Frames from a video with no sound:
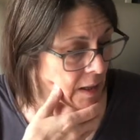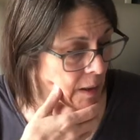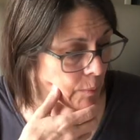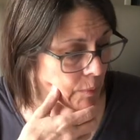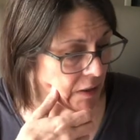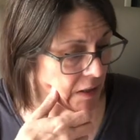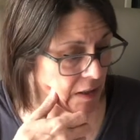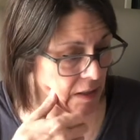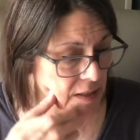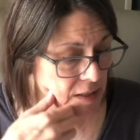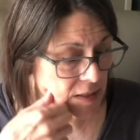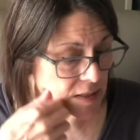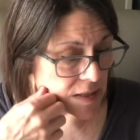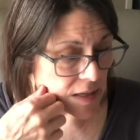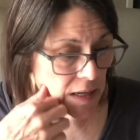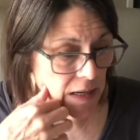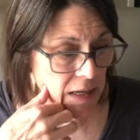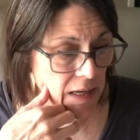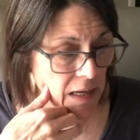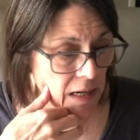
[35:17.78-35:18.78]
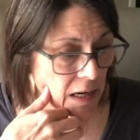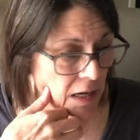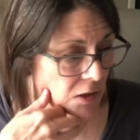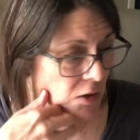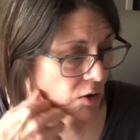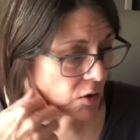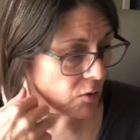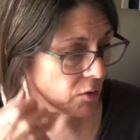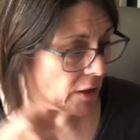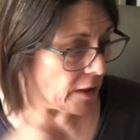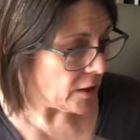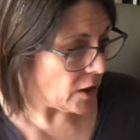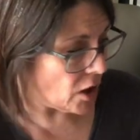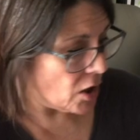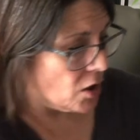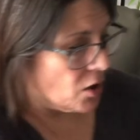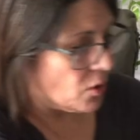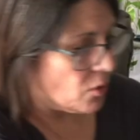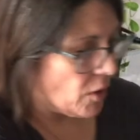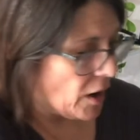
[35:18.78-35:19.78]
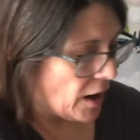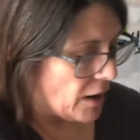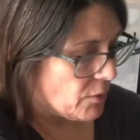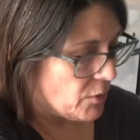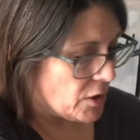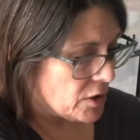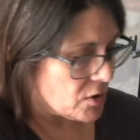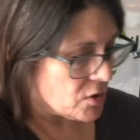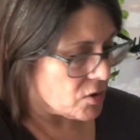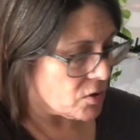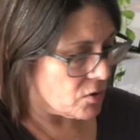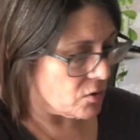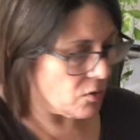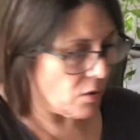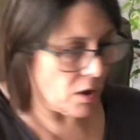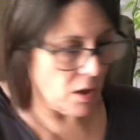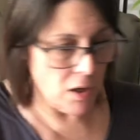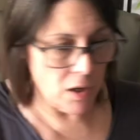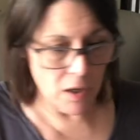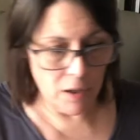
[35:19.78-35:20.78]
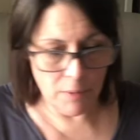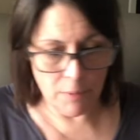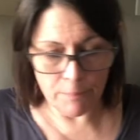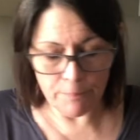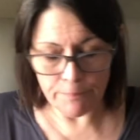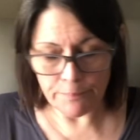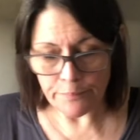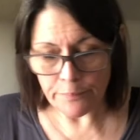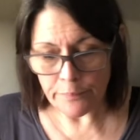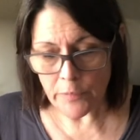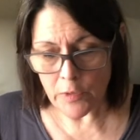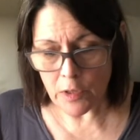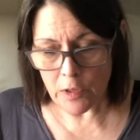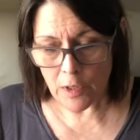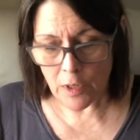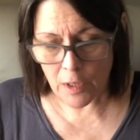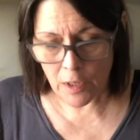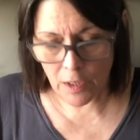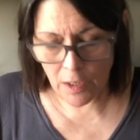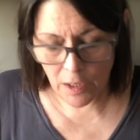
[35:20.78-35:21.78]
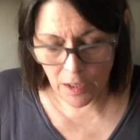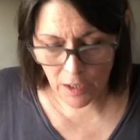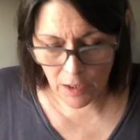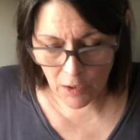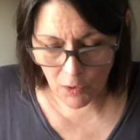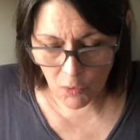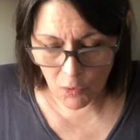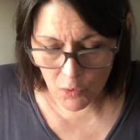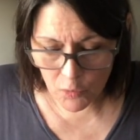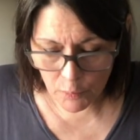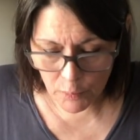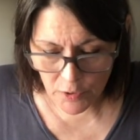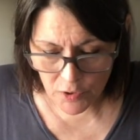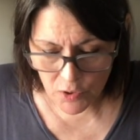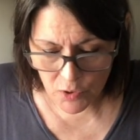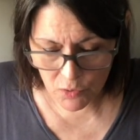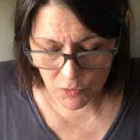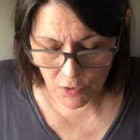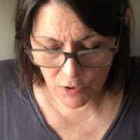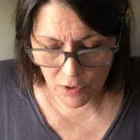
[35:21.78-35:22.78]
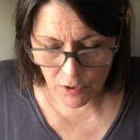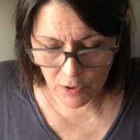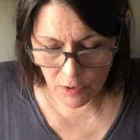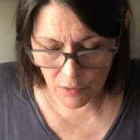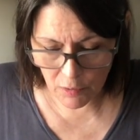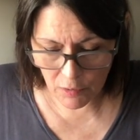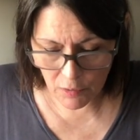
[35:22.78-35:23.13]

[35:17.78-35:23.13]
because uh, I know like oh, I went to. Uh, um, uh, old bookstore.